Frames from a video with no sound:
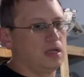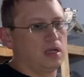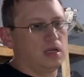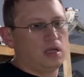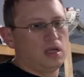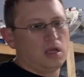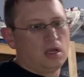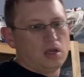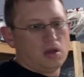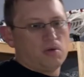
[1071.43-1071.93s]

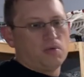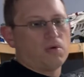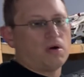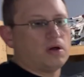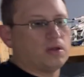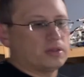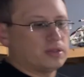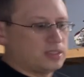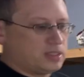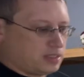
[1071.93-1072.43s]

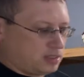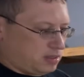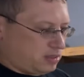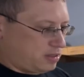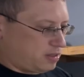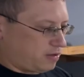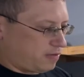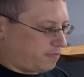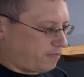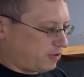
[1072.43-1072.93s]
while the
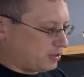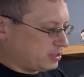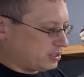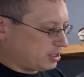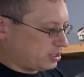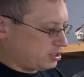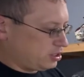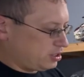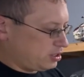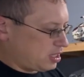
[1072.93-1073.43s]
front
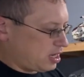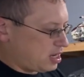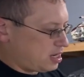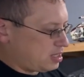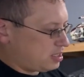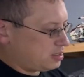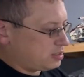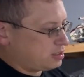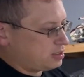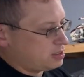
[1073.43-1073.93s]
section
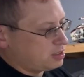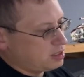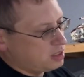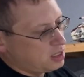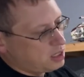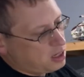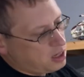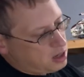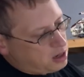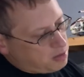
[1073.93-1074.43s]
has
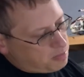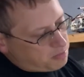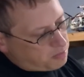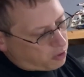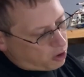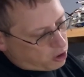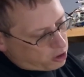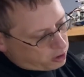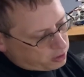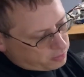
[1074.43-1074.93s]

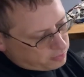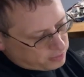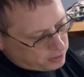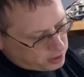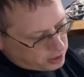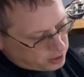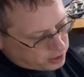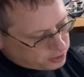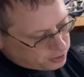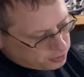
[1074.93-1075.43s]
part of the
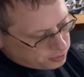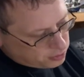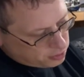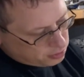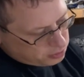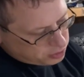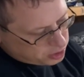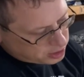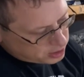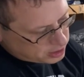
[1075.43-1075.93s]
engine room, you
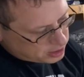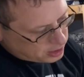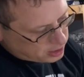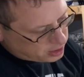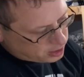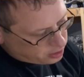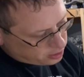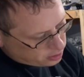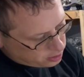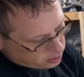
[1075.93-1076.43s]
can see
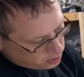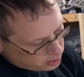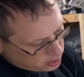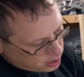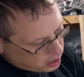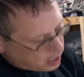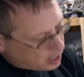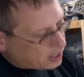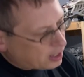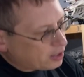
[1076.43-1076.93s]
here, and
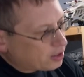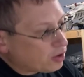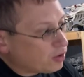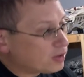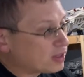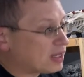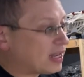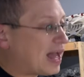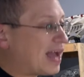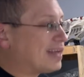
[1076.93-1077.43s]
I know the
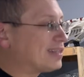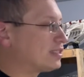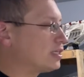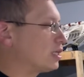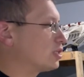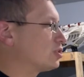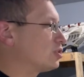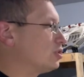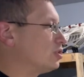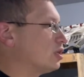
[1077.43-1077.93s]
last section
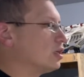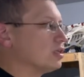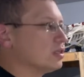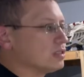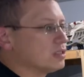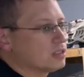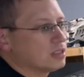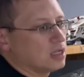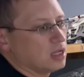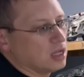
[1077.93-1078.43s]
does,
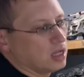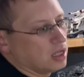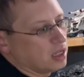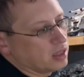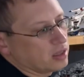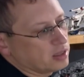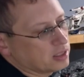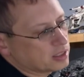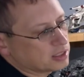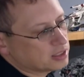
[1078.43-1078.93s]
the
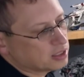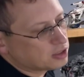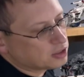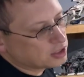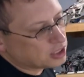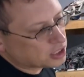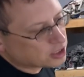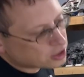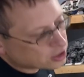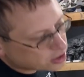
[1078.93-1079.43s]
center
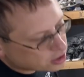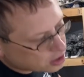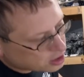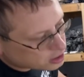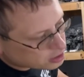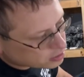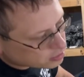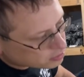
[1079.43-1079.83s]
section doesn't really